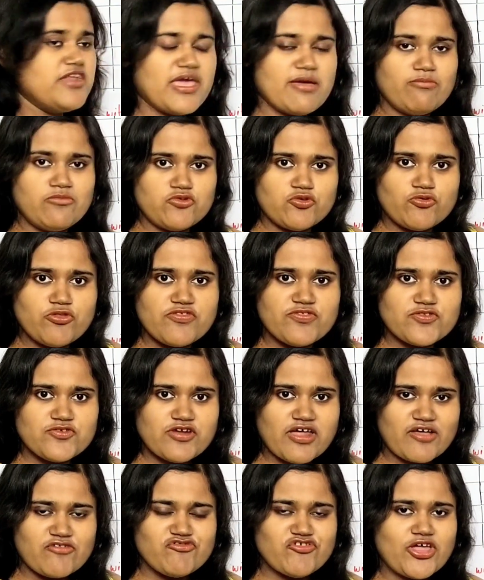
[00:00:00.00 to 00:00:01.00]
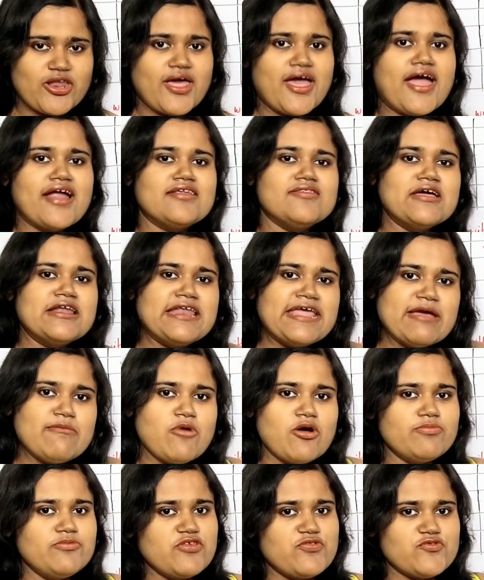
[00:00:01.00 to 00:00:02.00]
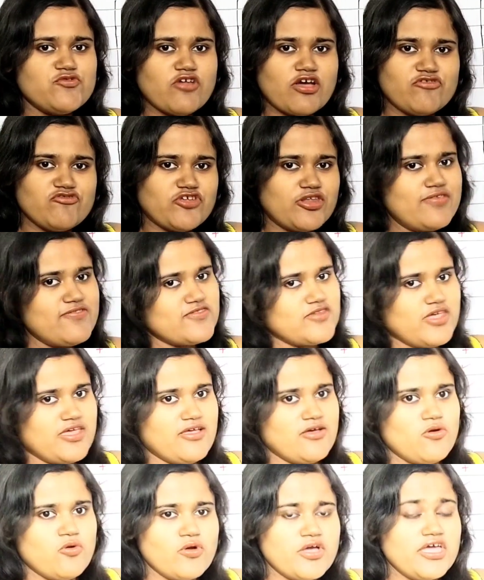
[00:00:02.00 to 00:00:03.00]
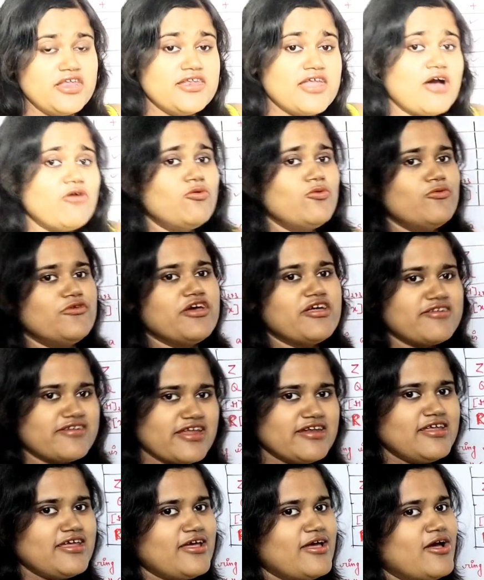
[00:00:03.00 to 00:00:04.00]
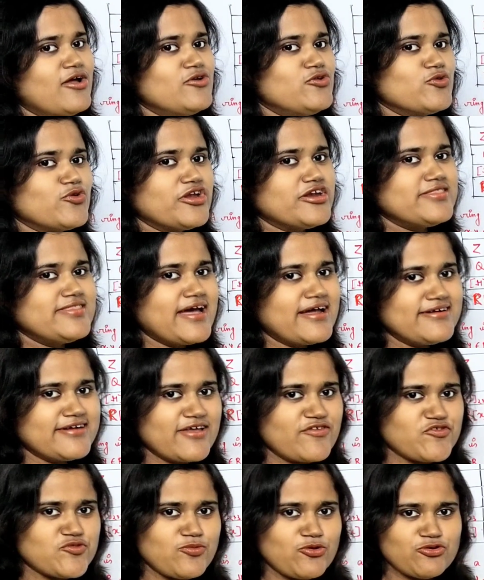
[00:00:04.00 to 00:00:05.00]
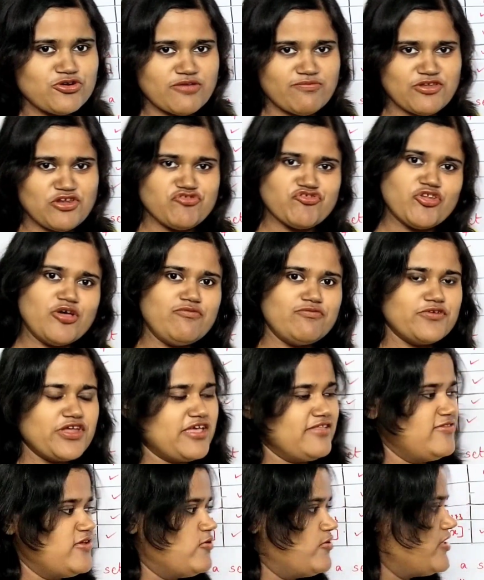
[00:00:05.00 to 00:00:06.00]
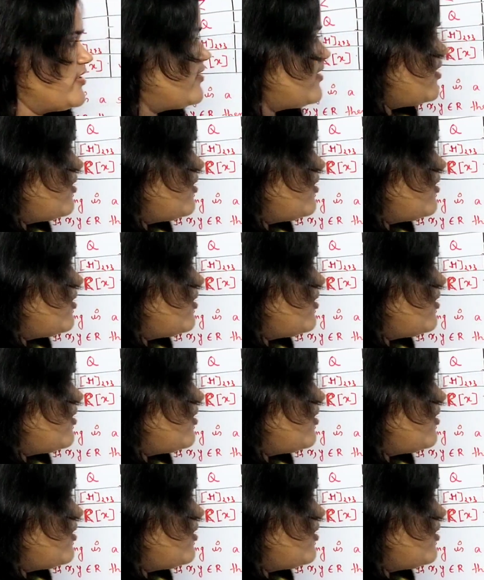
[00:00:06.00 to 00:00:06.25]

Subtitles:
name to this structure, and the name of this structure is ring. Okay, now we are ready to read the textbook definition of ring theory.